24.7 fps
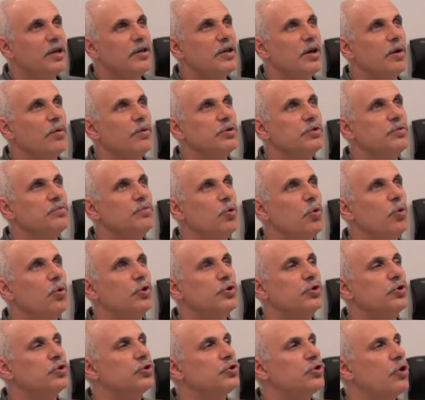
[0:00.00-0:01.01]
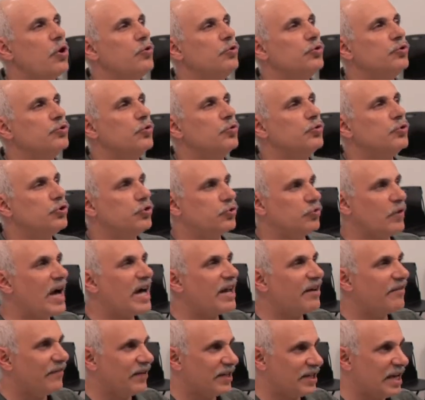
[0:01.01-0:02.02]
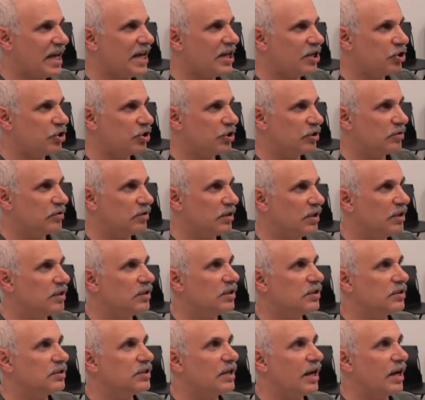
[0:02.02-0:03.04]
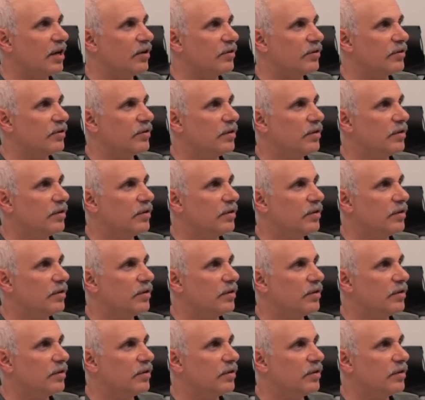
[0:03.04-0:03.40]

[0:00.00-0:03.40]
There was more social stratification in the South.